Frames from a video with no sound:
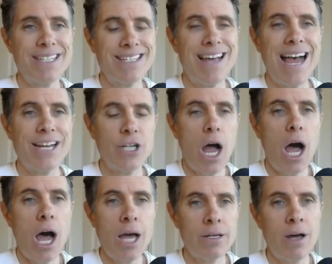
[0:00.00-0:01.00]
slash
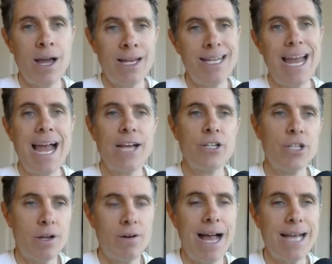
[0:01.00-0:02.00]
online dash
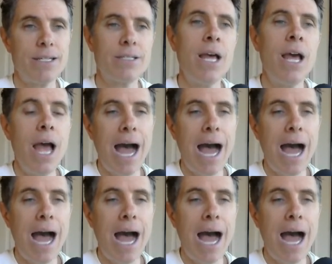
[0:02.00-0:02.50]
classes.